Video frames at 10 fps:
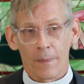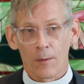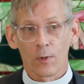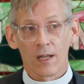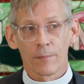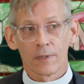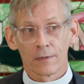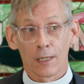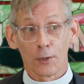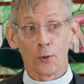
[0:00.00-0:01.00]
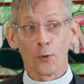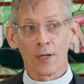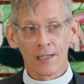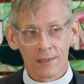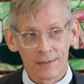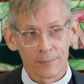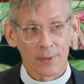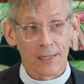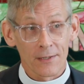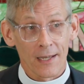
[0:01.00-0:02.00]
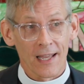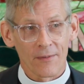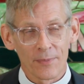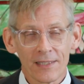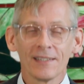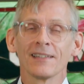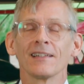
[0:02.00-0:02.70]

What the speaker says: when I've been annoyed, because I have been.